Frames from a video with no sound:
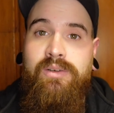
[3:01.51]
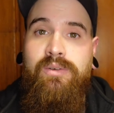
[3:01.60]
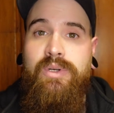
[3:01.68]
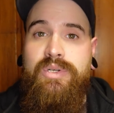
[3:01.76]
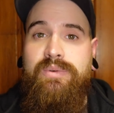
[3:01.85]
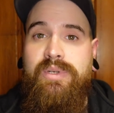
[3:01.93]

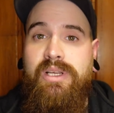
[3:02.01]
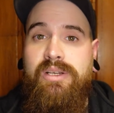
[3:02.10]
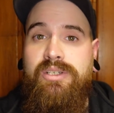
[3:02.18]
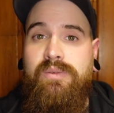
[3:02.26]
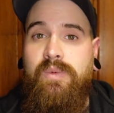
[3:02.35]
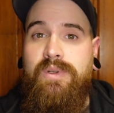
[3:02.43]
noise
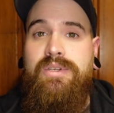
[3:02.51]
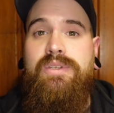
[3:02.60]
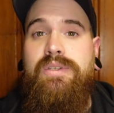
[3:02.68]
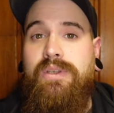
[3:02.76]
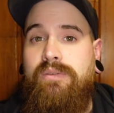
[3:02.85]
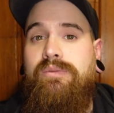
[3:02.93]
reduction, which
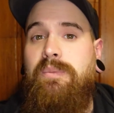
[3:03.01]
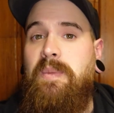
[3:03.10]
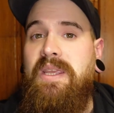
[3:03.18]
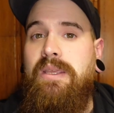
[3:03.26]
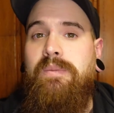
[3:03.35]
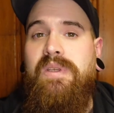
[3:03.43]
is good for
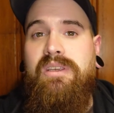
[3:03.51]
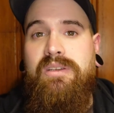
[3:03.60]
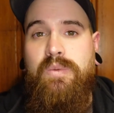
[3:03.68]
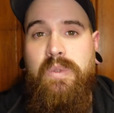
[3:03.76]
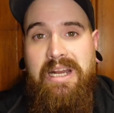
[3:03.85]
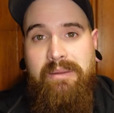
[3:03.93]
me
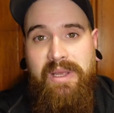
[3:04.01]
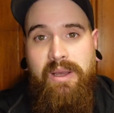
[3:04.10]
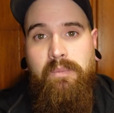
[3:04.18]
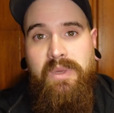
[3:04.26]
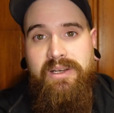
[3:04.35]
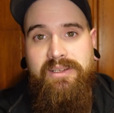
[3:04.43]
because when I'm
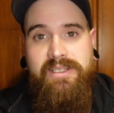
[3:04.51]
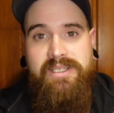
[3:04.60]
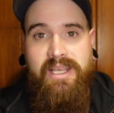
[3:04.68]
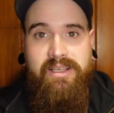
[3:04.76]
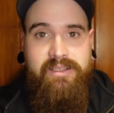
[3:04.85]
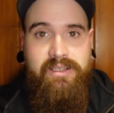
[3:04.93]
out metal
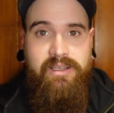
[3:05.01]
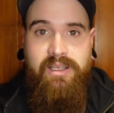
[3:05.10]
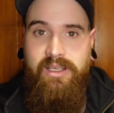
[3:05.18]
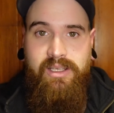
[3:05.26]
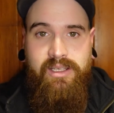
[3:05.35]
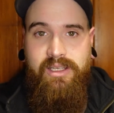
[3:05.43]
detecting,
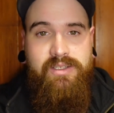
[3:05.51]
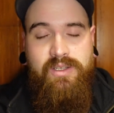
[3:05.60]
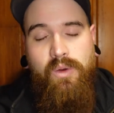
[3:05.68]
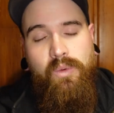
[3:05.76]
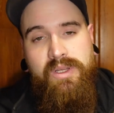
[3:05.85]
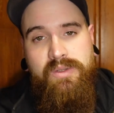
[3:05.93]
it's
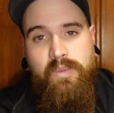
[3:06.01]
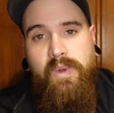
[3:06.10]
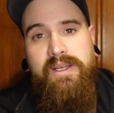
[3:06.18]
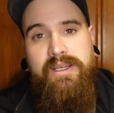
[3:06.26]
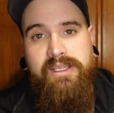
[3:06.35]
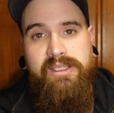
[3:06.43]
always
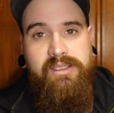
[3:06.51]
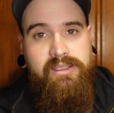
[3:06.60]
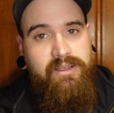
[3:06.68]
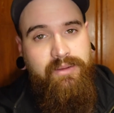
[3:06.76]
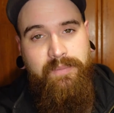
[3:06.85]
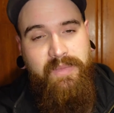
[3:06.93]
windy.
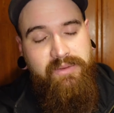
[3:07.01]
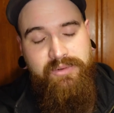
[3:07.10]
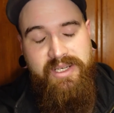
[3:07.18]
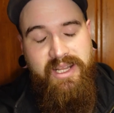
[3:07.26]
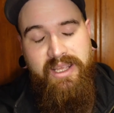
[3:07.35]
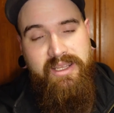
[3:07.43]

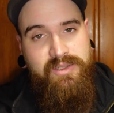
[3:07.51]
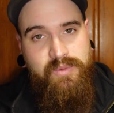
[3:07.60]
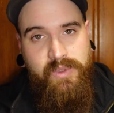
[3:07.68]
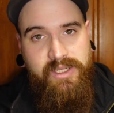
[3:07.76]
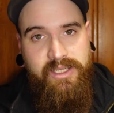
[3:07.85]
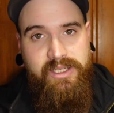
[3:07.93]
Every day it's
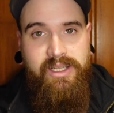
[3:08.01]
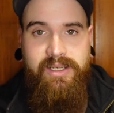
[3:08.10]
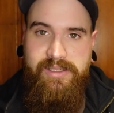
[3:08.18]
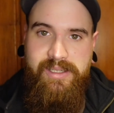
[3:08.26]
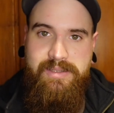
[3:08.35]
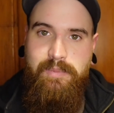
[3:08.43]
windy and
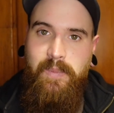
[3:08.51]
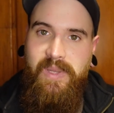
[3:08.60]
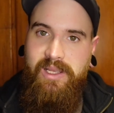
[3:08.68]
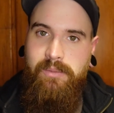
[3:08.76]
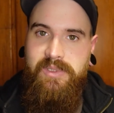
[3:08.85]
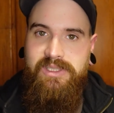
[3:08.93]
it doesn't
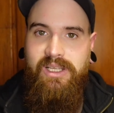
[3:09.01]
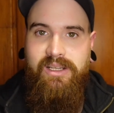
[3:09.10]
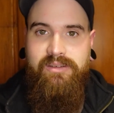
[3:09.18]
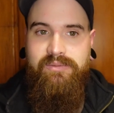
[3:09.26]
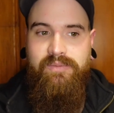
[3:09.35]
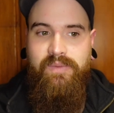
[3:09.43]
pick up a lot
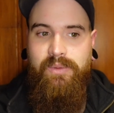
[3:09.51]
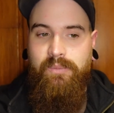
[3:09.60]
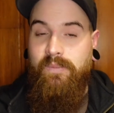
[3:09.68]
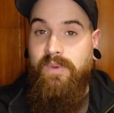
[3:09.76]
of the